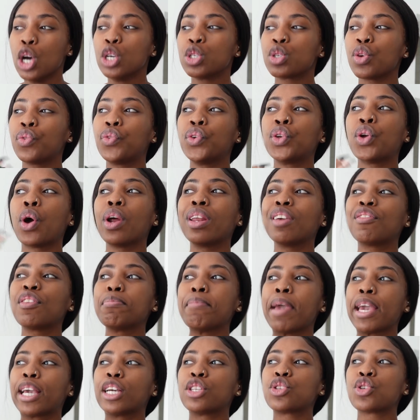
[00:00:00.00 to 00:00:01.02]
So if you don't even
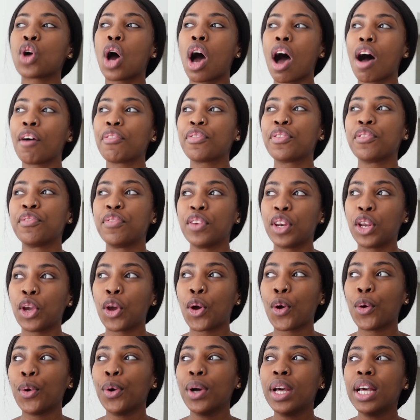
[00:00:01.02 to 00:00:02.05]
make it to half the
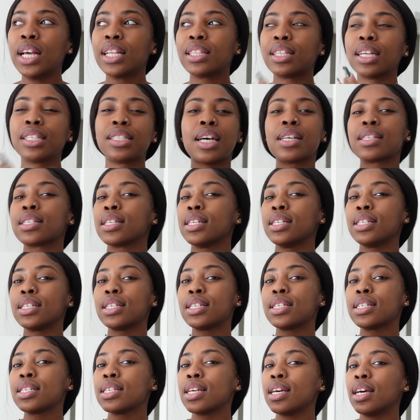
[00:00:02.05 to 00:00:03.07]
video, that
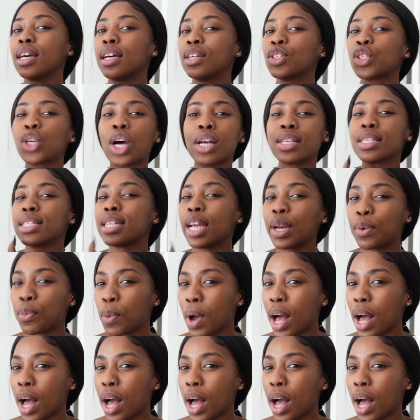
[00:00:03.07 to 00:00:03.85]
doesn't translate